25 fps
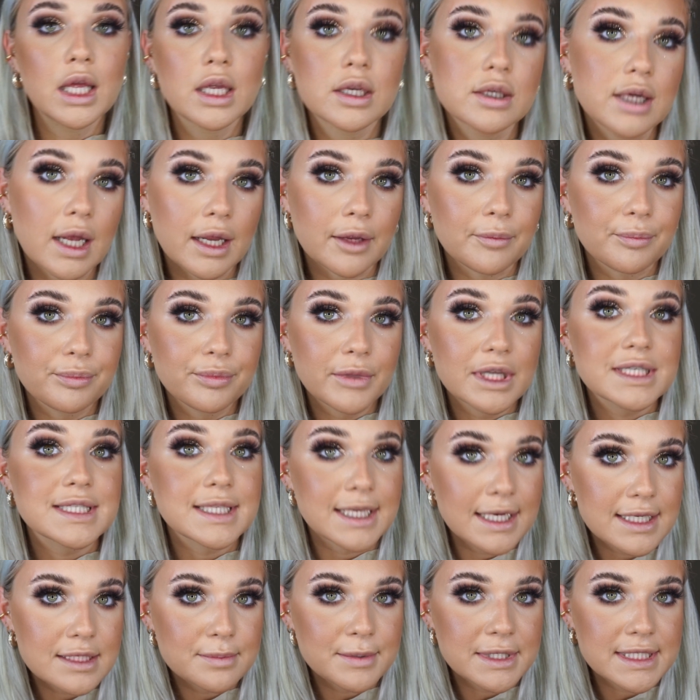Right, it's
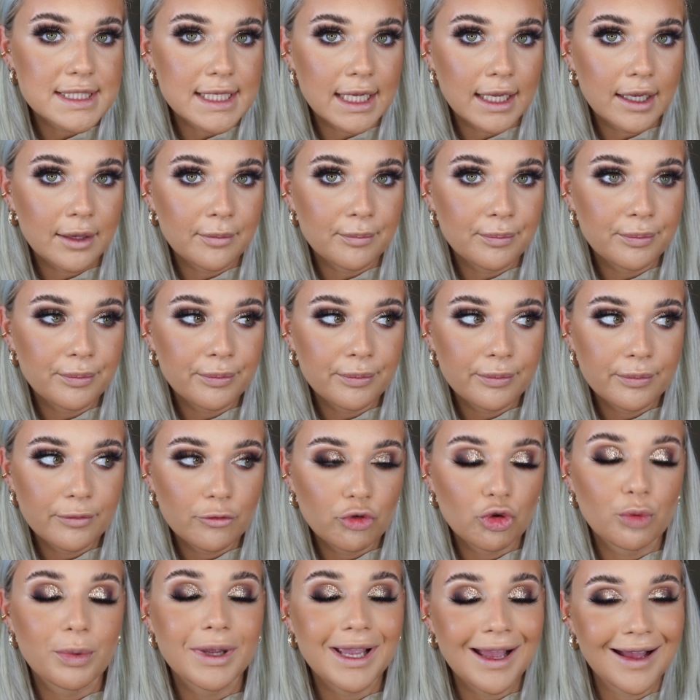Christmas Day,
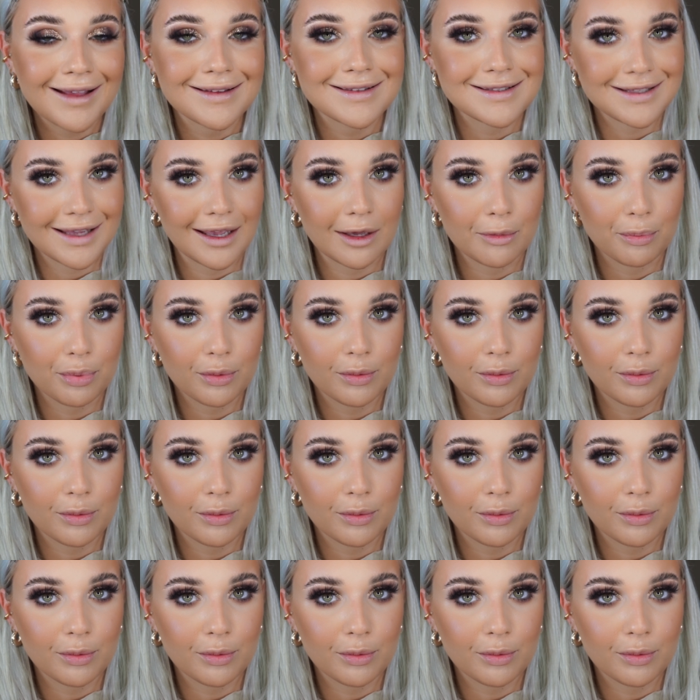so we can't skip